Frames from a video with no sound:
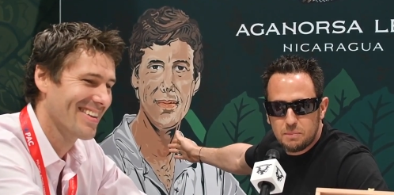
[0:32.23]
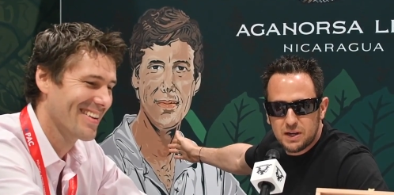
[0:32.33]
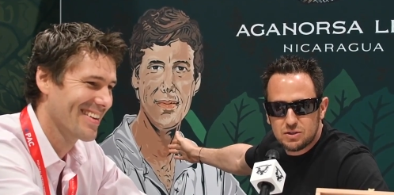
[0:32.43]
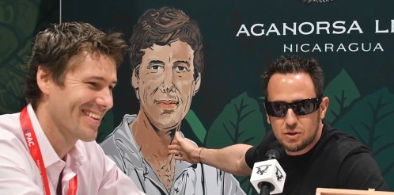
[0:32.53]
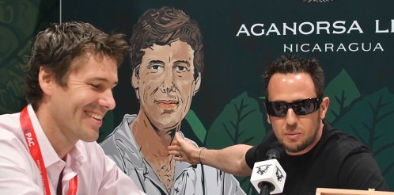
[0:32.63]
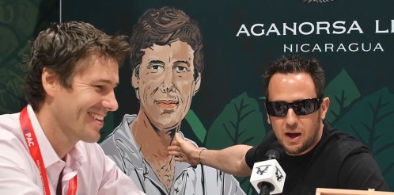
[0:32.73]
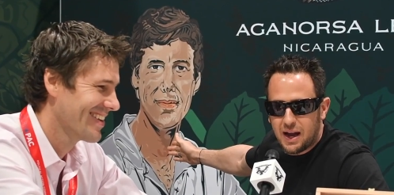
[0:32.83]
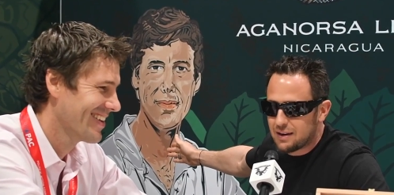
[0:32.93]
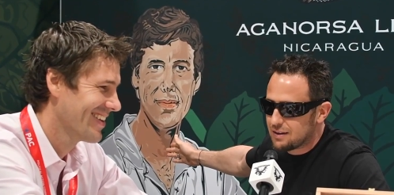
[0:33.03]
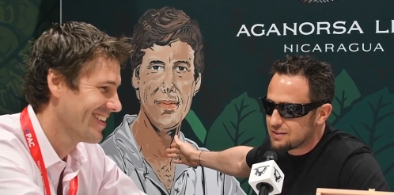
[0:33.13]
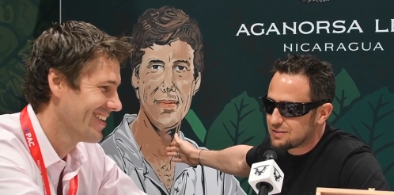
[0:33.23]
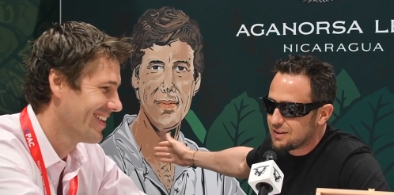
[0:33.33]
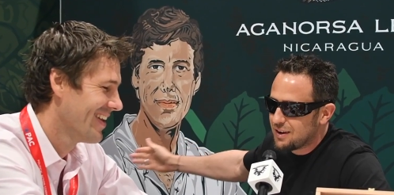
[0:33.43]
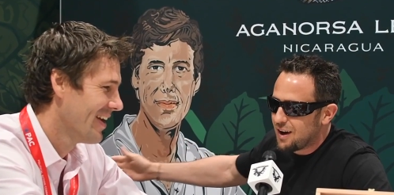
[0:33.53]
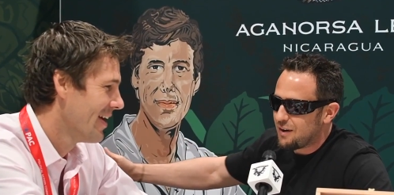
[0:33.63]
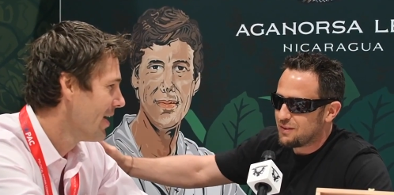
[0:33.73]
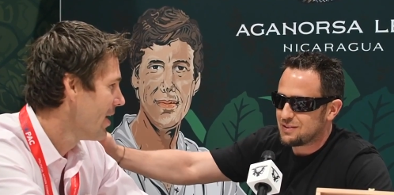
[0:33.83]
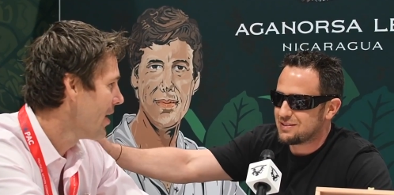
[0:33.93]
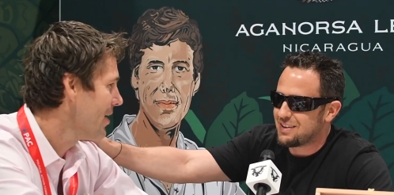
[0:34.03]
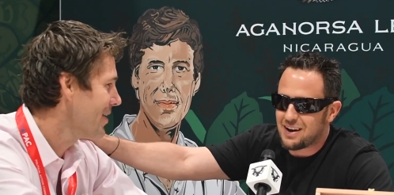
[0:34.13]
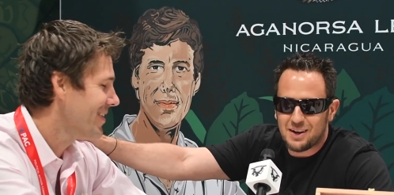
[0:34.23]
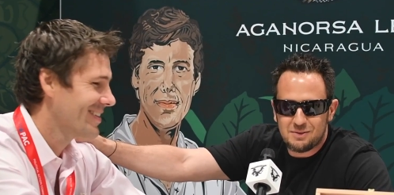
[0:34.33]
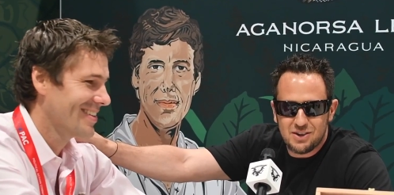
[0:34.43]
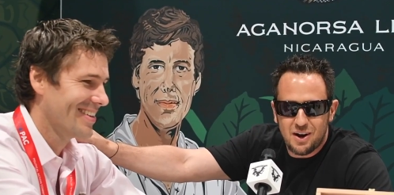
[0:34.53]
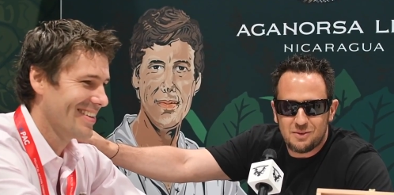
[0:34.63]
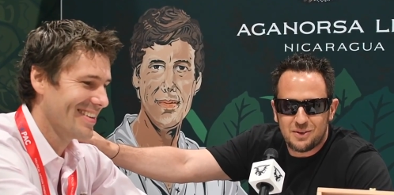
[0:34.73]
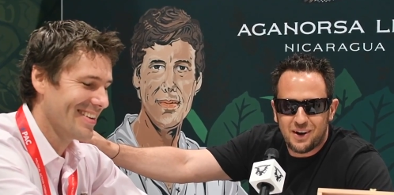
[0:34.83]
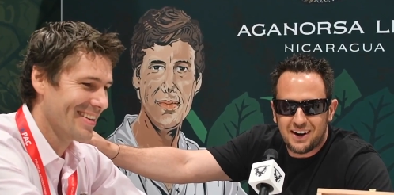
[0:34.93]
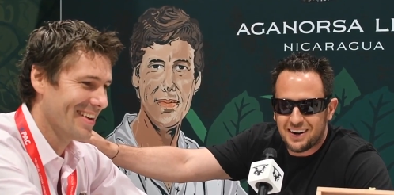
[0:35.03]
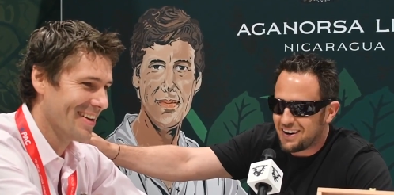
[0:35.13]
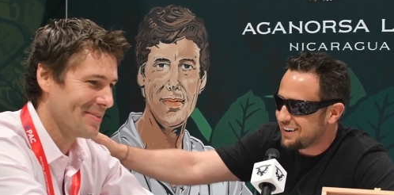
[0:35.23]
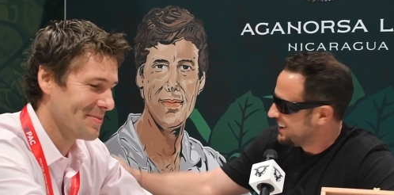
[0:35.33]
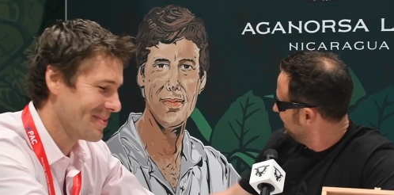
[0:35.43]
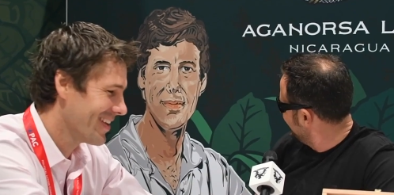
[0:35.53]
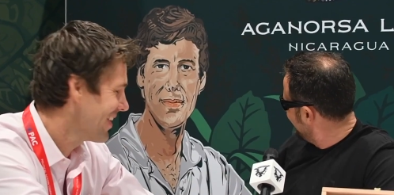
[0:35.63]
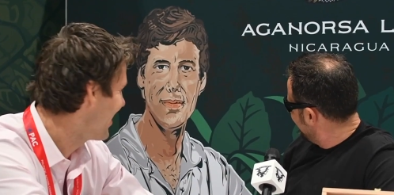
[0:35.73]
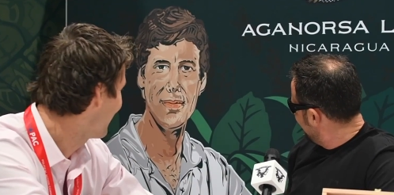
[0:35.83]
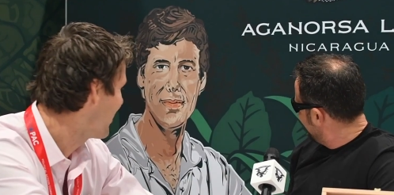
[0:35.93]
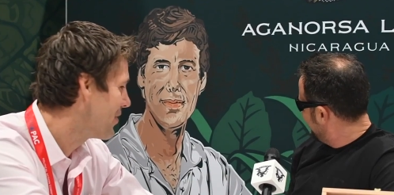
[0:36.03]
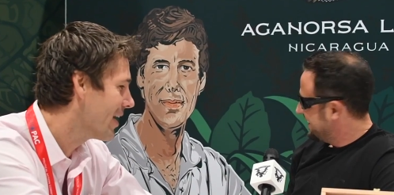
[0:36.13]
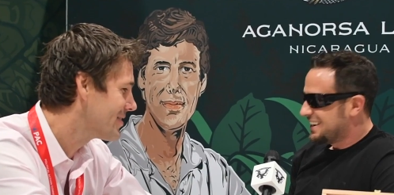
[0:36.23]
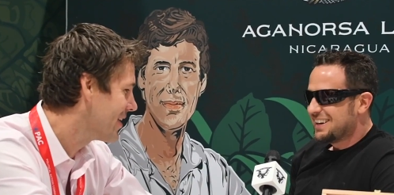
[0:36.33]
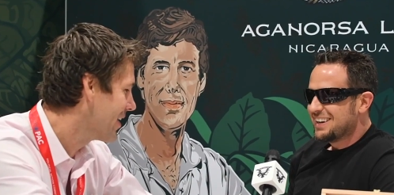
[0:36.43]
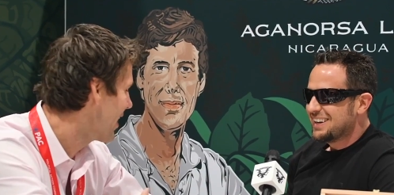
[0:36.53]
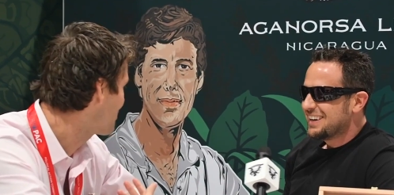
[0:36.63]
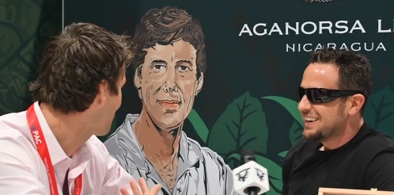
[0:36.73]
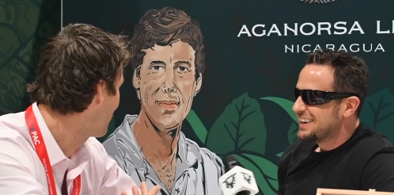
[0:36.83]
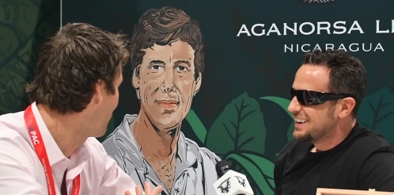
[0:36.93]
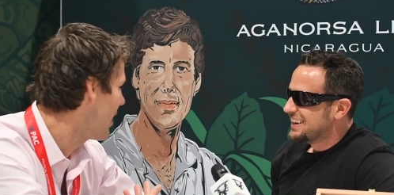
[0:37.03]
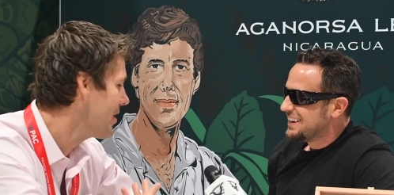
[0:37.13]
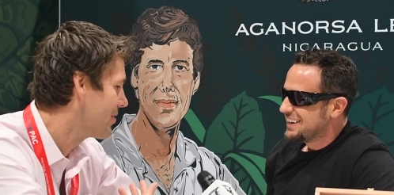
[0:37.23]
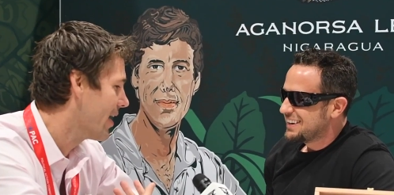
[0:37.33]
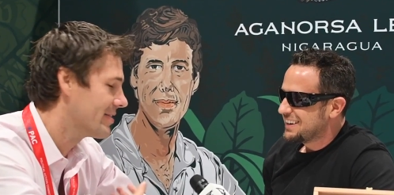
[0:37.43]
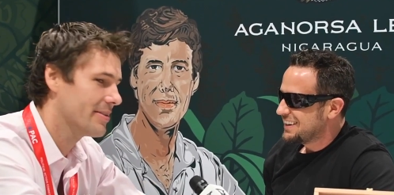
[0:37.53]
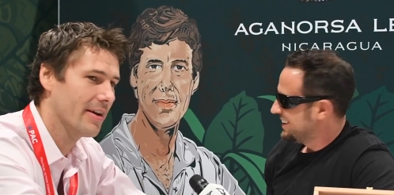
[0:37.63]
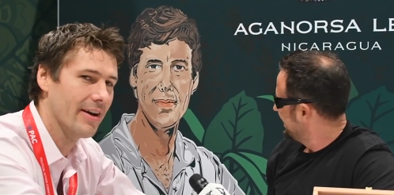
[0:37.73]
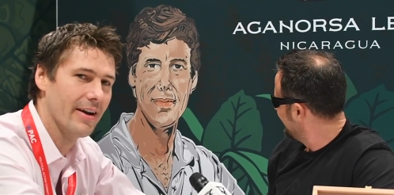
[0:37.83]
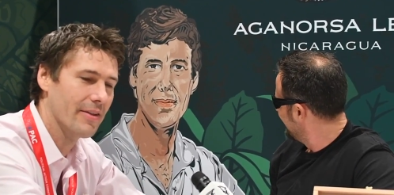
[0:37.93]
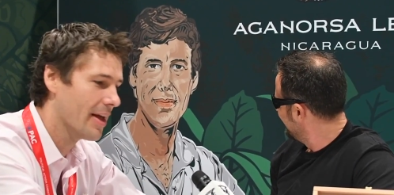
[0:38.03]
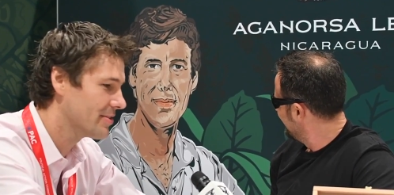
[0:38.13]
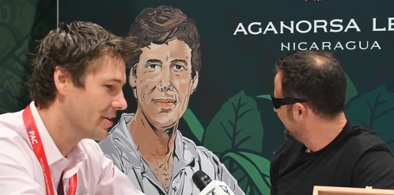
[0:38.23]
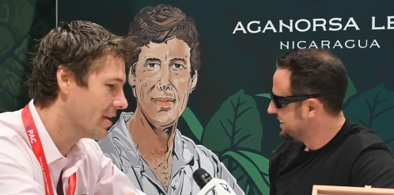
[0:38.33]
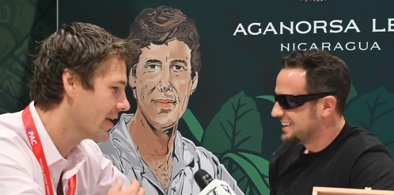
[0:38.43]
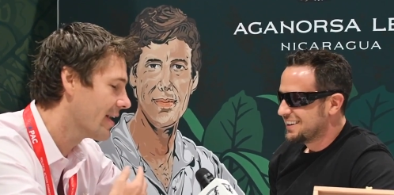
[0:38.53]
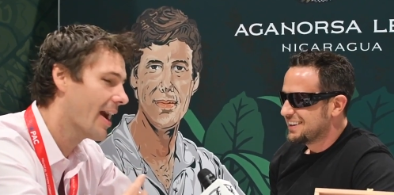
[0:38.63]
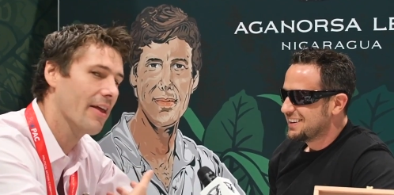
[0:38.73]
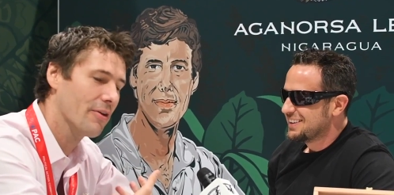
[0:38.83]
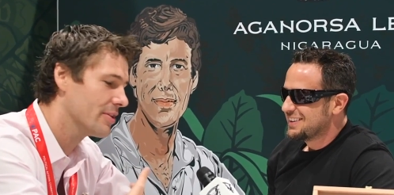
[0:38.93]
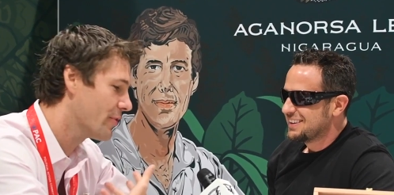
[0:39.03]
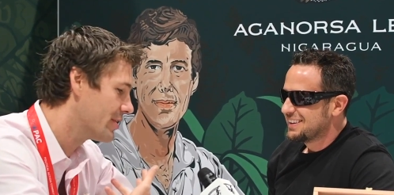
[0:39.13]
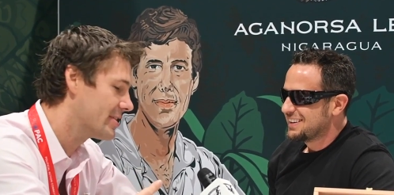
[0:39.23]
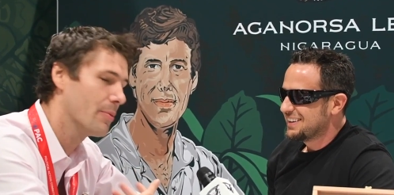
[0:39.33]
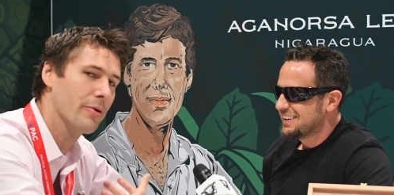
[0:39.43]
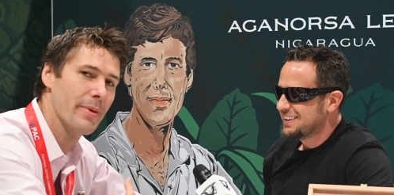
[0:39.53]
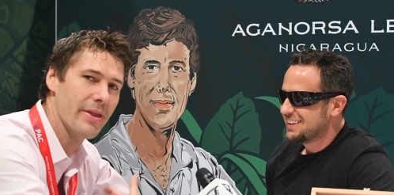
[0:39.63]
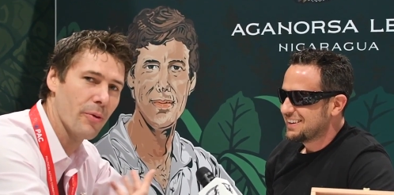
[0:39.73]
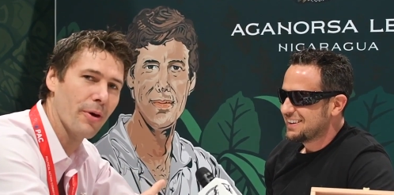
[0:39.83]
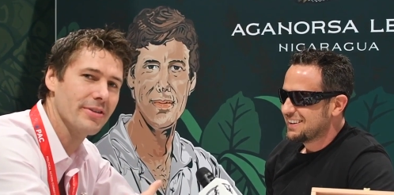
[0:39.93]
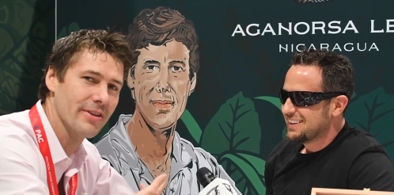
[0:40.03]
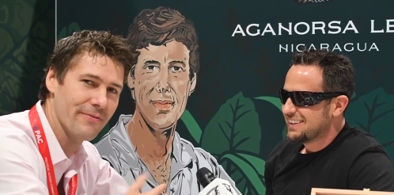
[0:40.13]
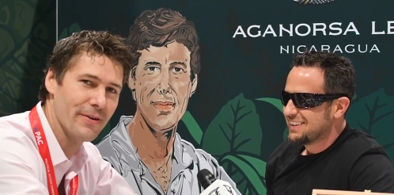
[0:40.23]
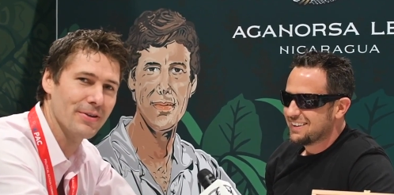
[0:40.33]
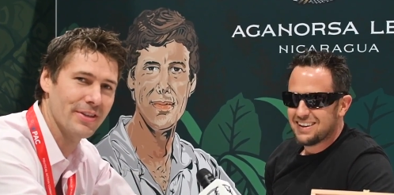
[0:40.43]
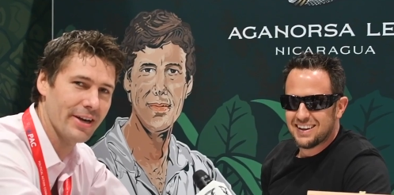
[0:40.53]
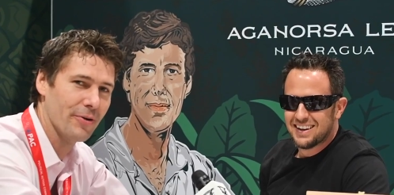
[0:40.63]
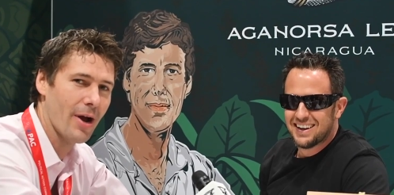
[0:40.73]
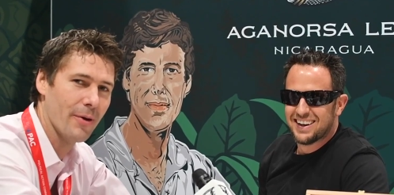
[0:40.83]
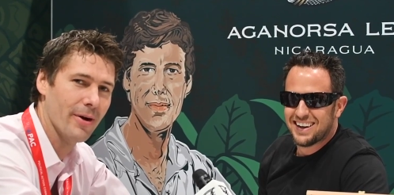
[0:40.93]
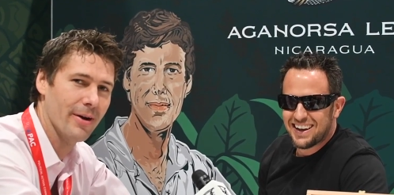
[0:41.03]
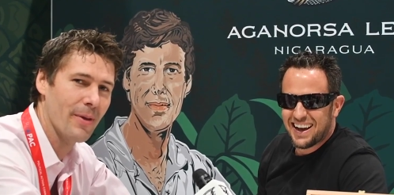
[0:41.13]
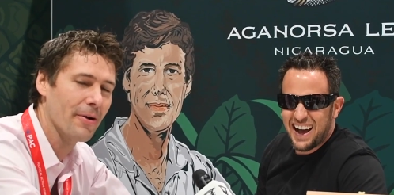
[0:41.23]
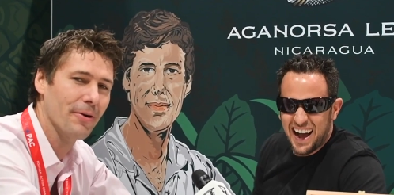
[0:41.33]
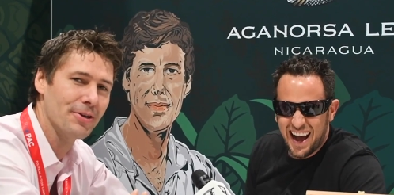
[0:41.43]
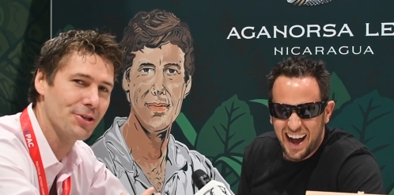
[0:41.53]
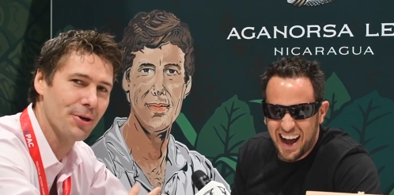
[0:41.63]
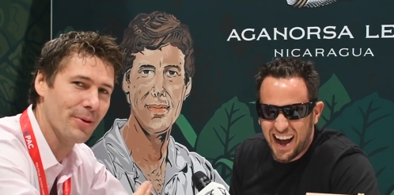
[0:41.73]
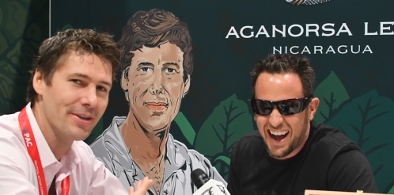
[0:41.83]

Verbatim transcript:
Speaker 1: picture behind us of this stunning gentleman right here.
Speaker 2: That's not actually me. That's uh, that's a, a, guy that looks very similar to me that works in the fields in Nicaragua. I'm not really sure what